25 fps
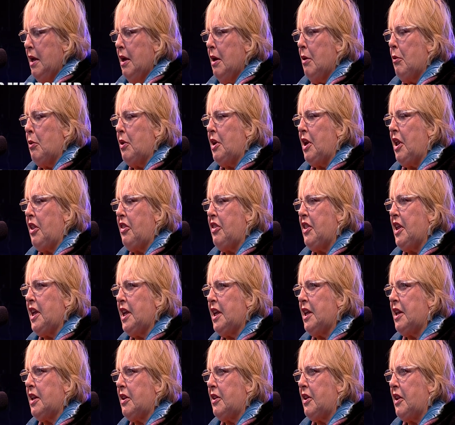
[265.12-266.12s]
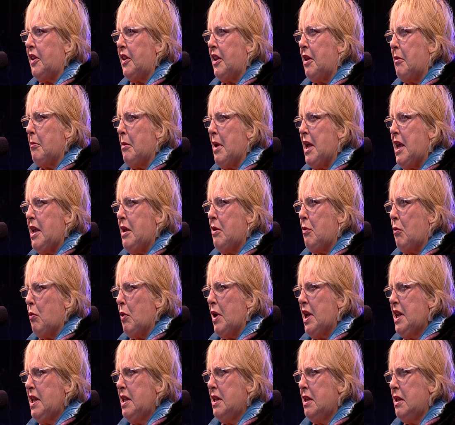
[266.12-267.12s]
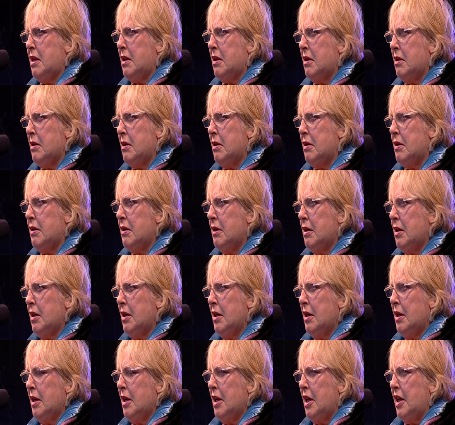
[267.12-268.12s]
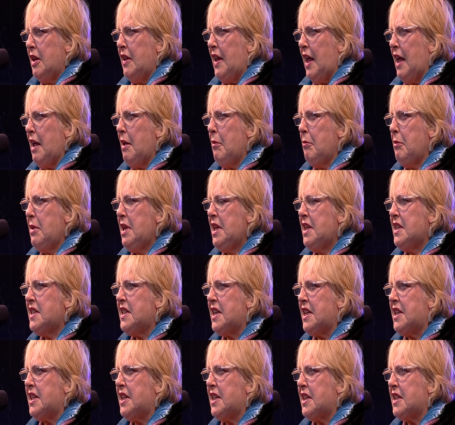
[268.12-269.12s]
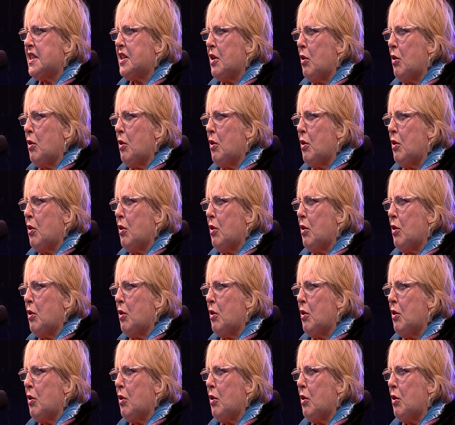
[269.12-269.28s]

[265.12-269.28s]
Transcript: when I think that they might win. That means that it's